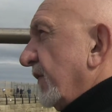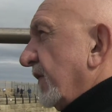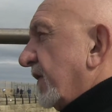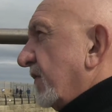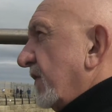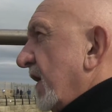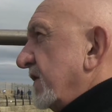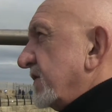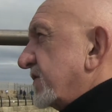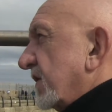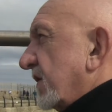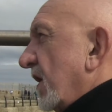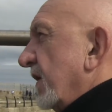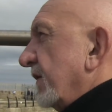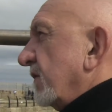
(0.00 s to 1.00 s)
that
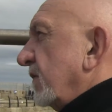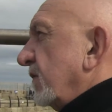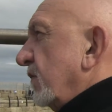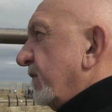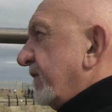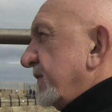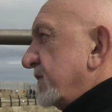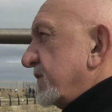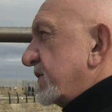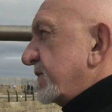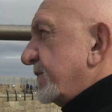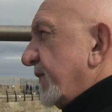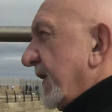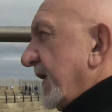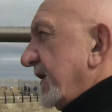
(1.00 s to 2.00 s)
creates a kind of loving
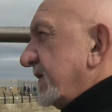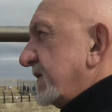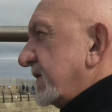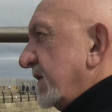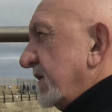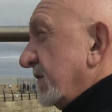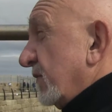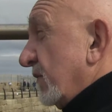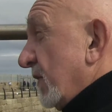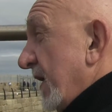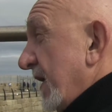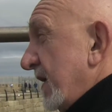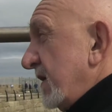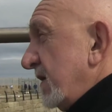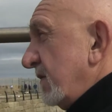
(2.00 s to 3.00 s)
space in a
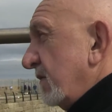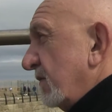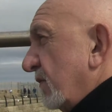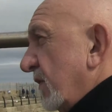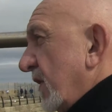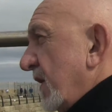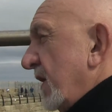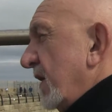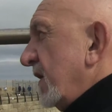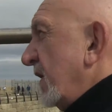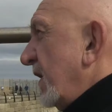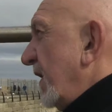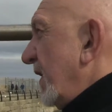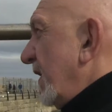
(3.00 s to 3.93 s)
way where